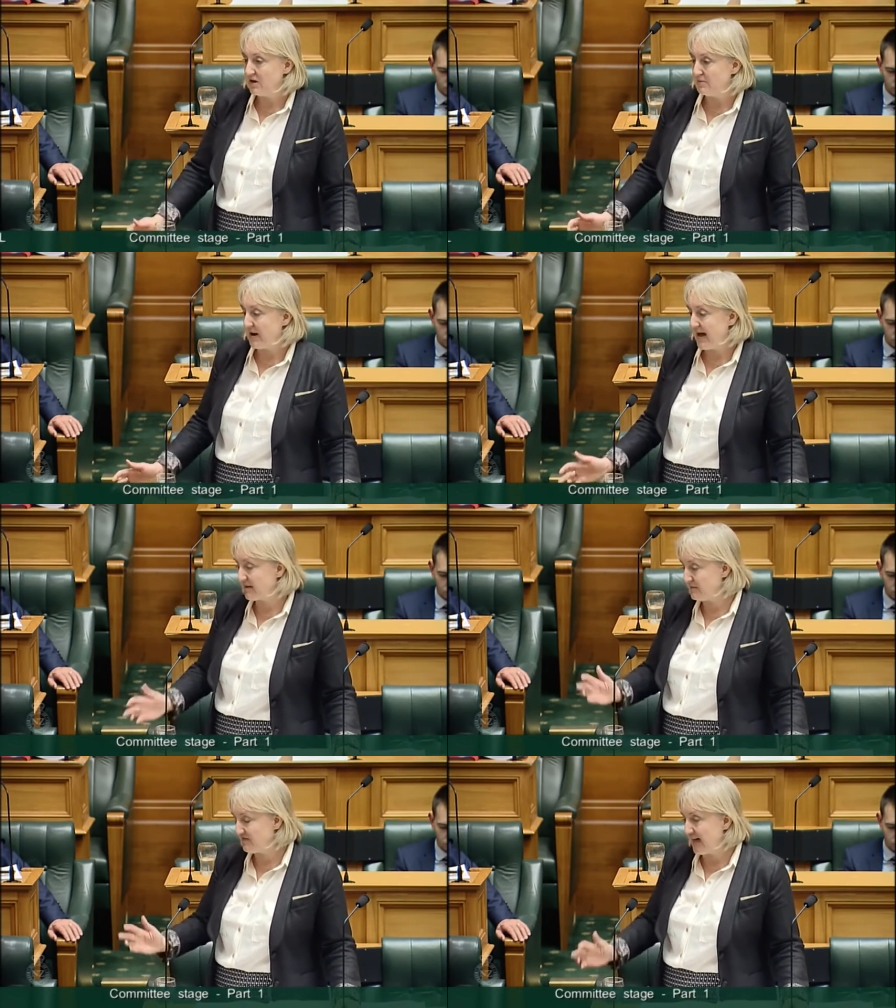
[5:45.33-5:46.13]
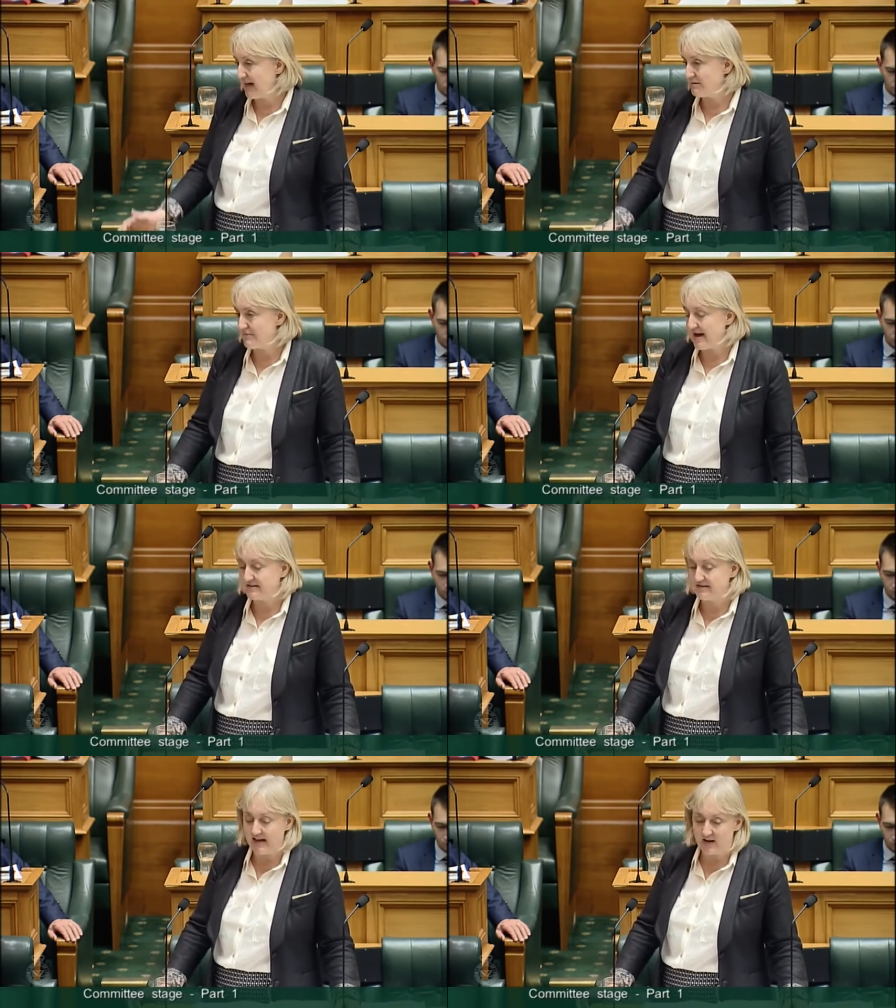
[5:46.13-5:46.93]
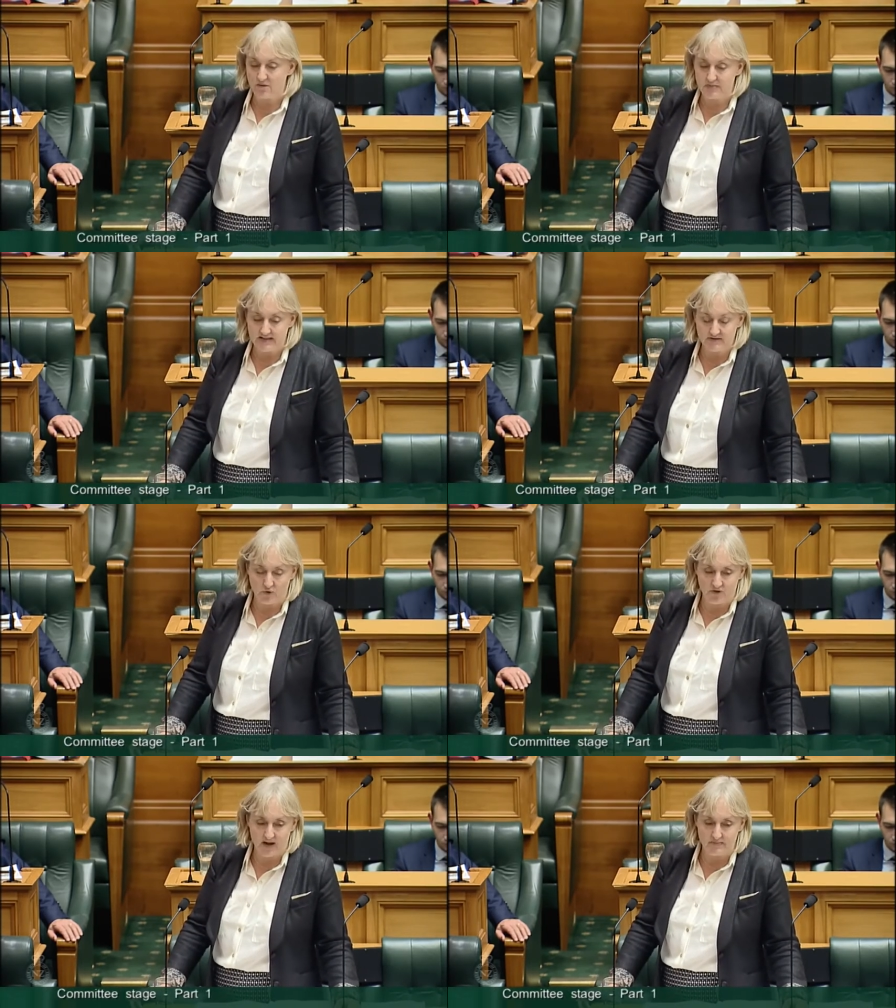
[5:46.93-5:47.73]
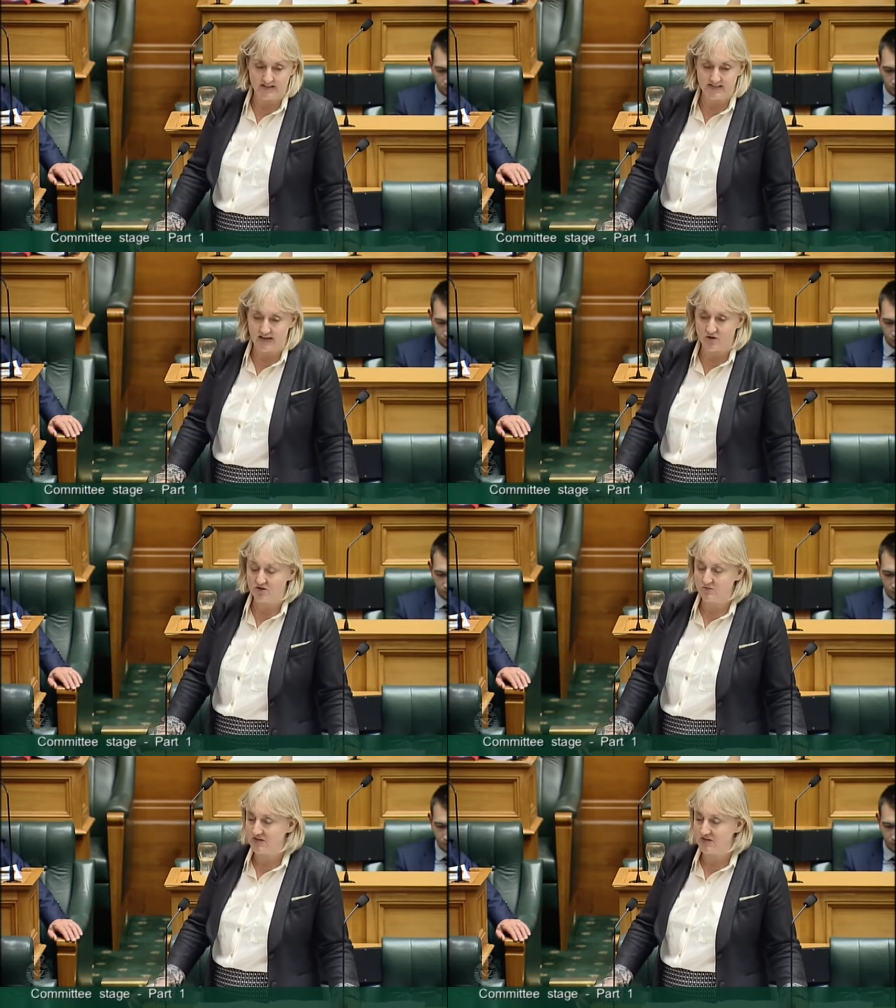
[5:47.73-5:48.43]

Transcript: who are playing a bit of cat and mouse and not being as forthcoming as they could.